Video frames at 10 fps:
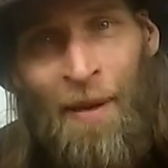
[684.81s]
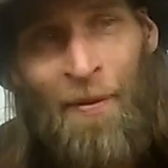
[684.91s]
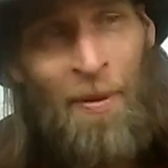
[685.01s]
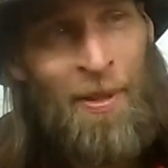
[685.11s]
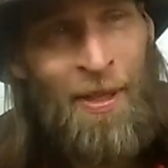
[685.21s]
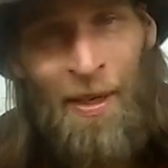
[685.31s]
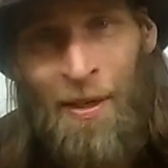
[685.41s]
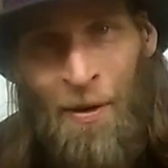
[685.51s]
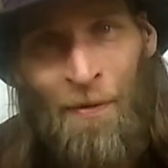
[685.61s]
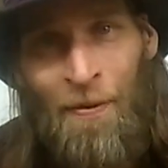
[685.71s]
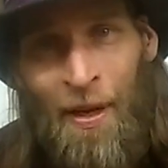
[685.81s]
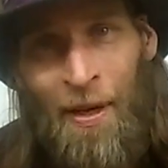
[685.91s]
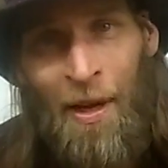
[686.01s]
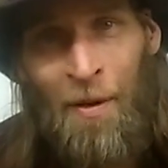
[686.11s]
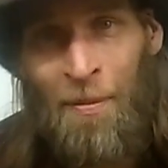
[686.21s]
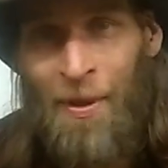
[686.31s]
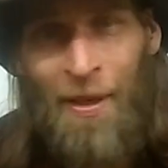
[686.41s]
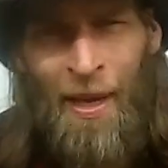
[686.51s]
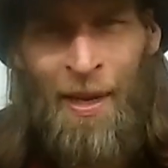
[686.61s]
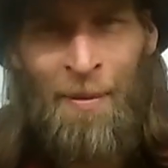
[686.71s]
I've always said, fight it out. But
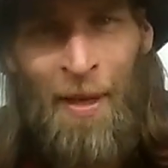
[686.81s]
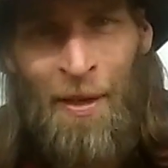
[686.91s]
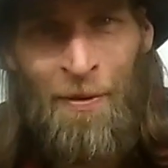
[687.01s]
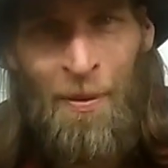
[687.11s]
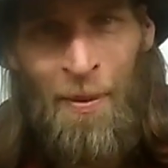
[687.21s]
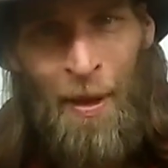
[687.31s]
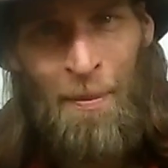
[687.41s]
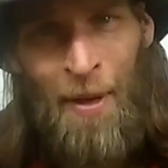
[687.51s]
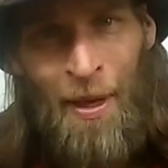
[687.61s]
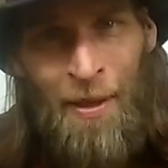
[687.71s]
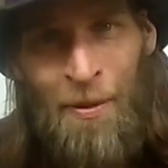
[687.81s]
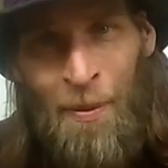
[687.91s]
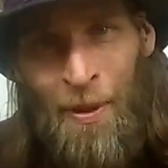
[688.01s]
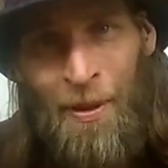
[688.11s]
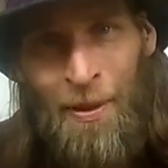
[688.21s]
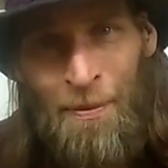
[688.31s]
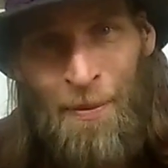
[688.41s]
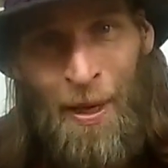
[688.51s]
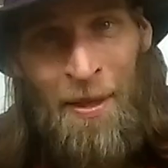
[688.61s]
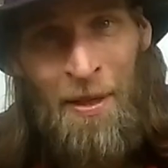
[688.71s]
hey, man, if you were that bad and you wanted to
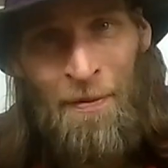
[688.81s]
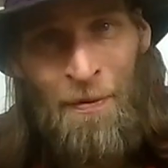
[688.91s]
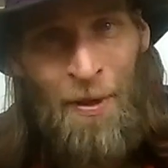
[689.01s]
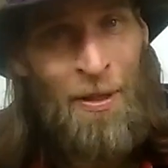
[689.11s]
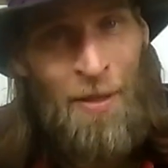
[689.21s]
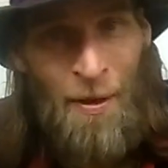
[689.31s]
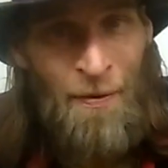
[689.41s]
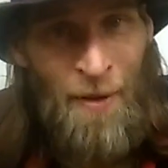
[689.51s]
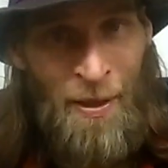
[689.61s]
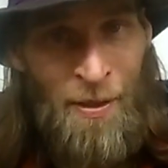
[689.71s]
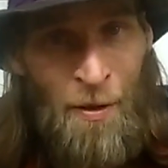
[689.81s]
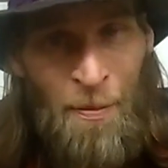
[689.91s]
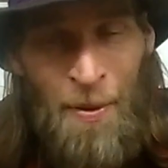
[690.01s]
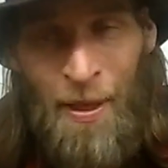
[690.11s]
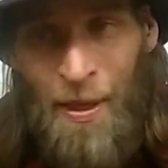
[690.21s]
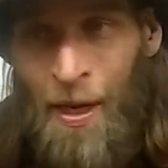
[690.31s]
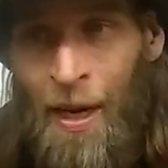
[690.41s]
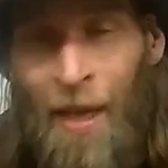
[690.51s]
end it for yourself, hey, so be it.